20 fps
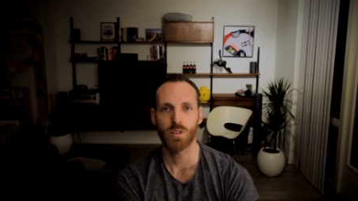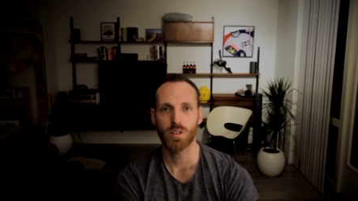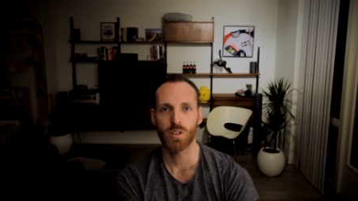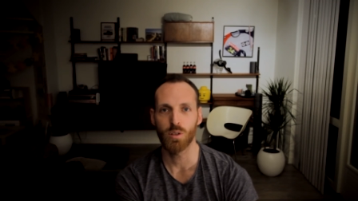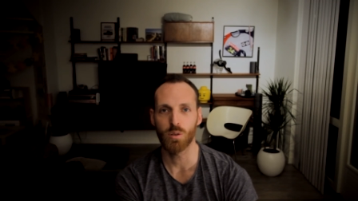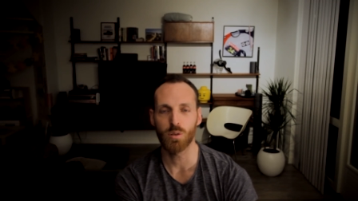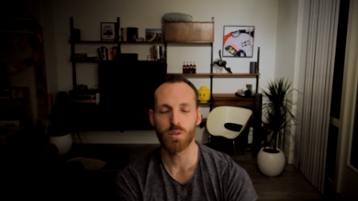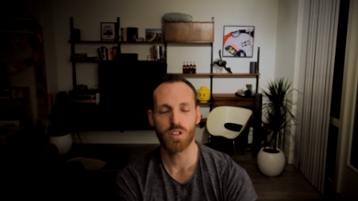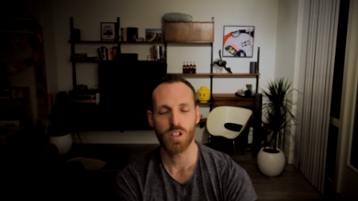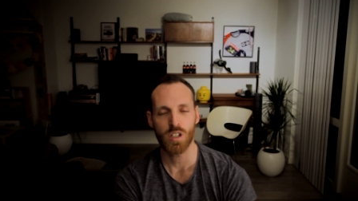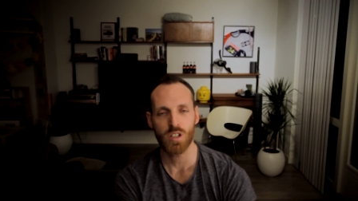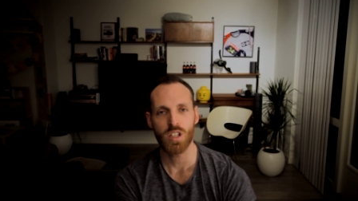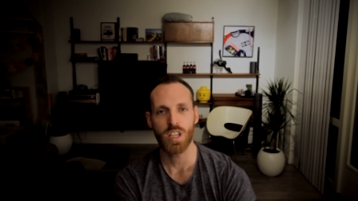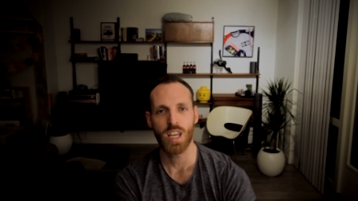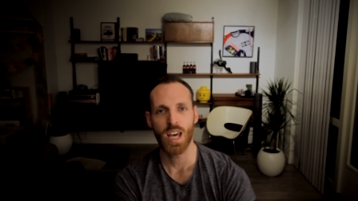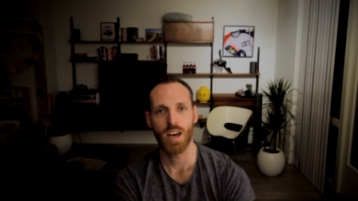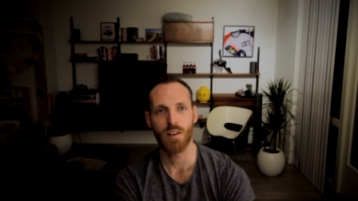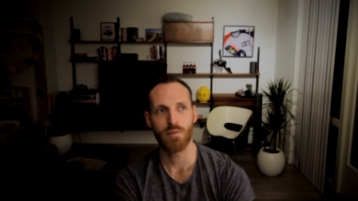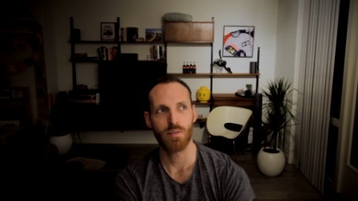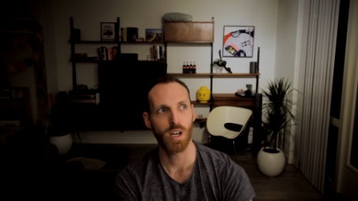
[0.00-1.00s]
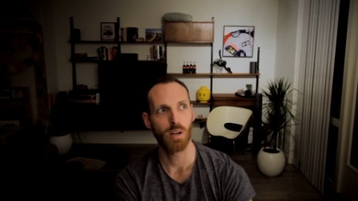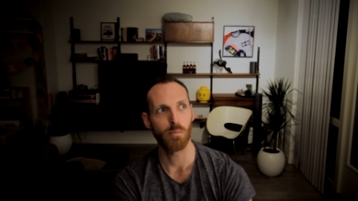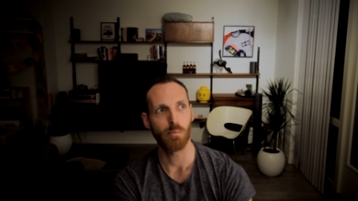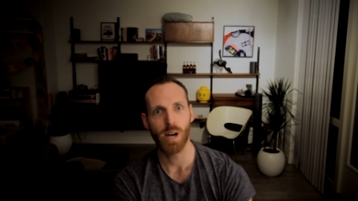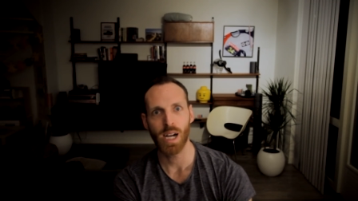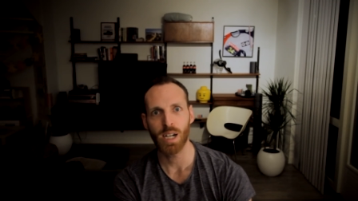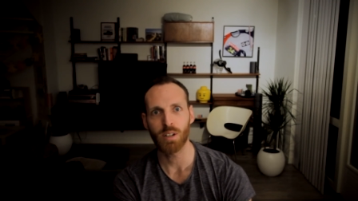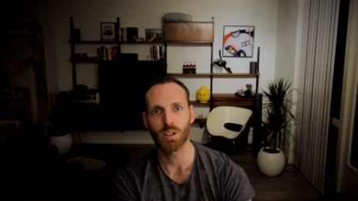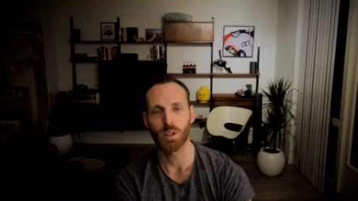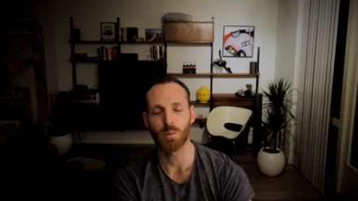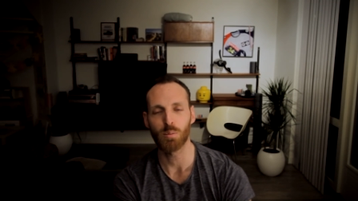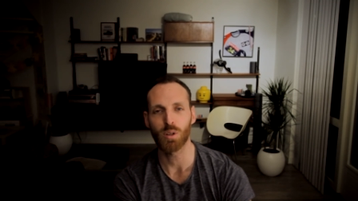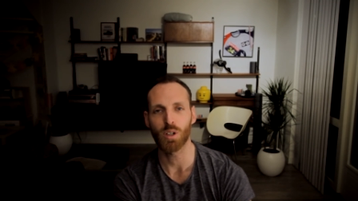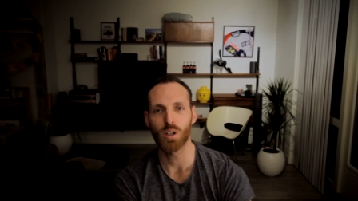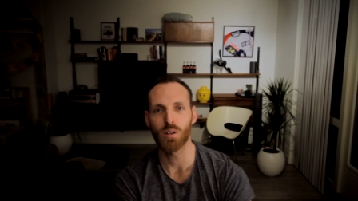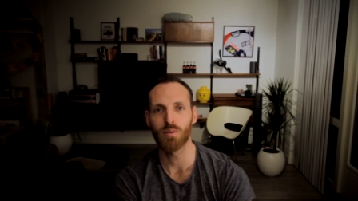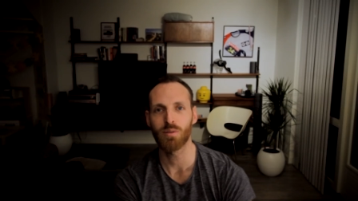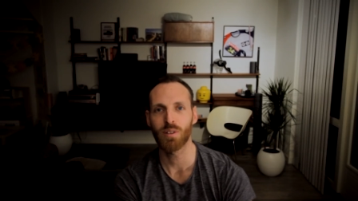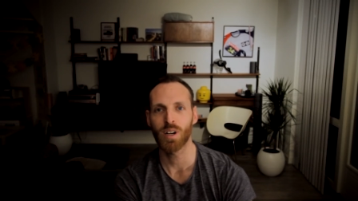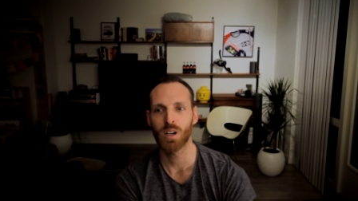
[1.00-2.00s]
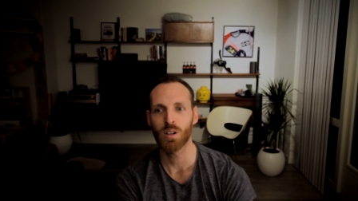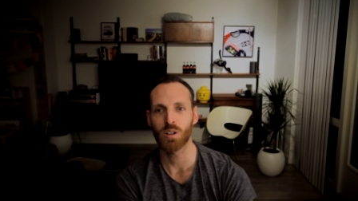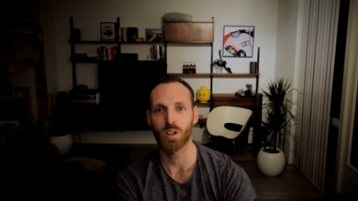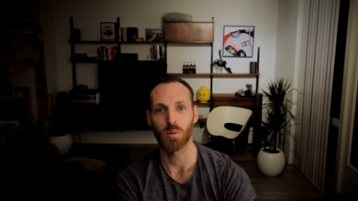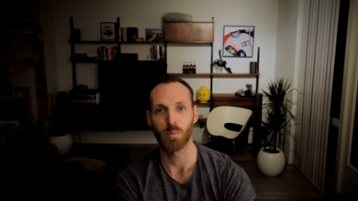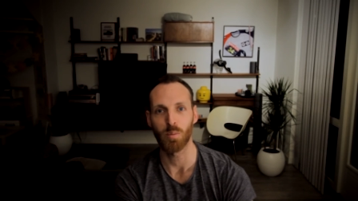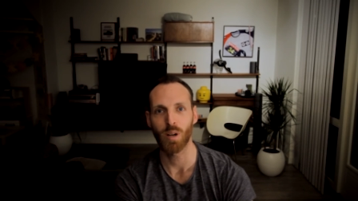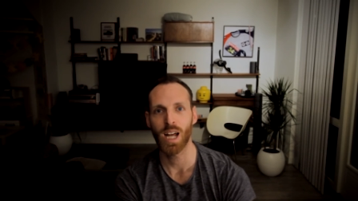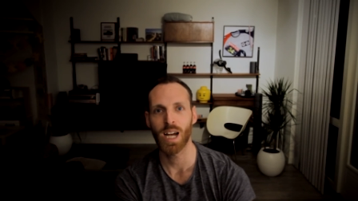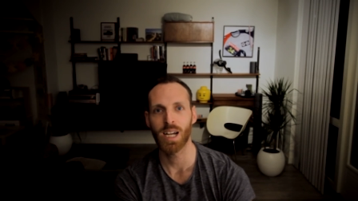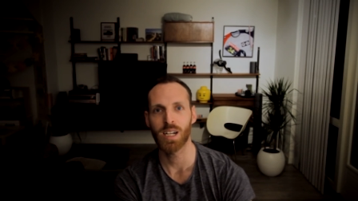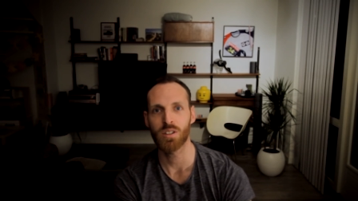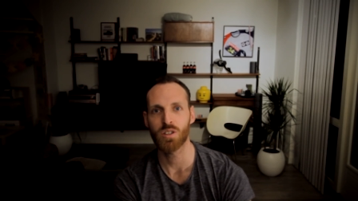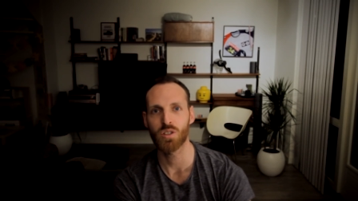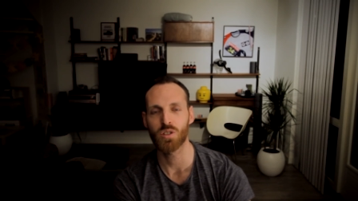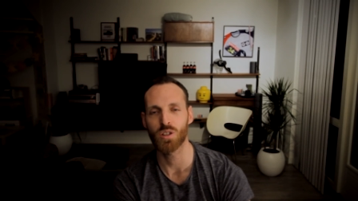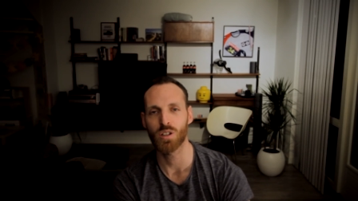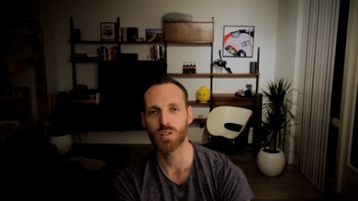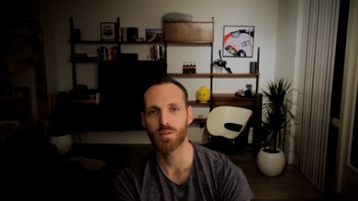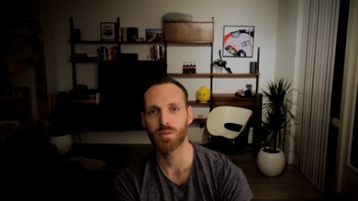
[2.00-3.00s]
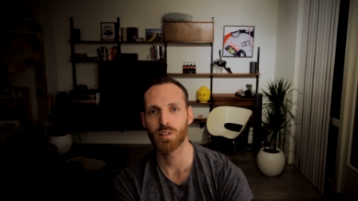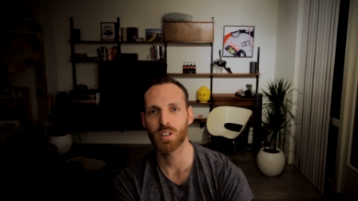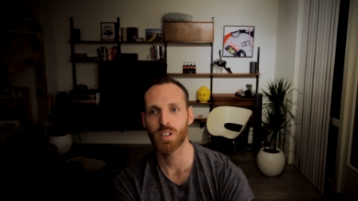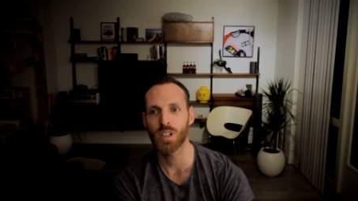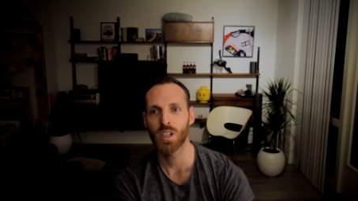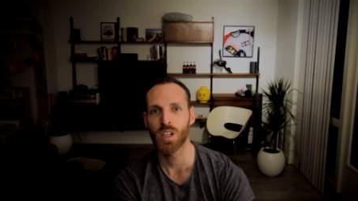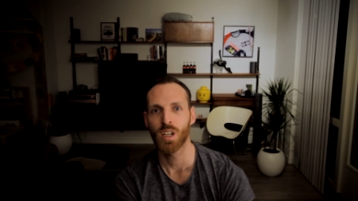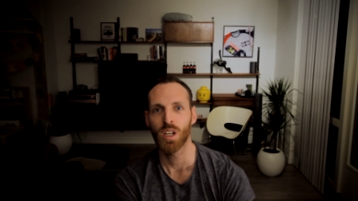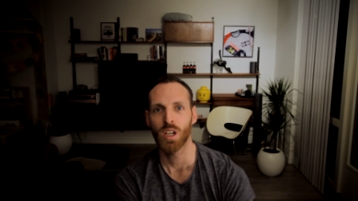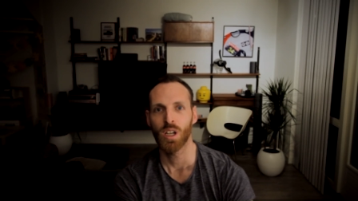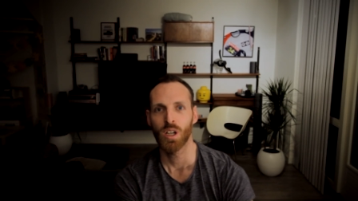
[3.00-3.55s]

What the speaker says: you'll just have a MicroProfile compliant server.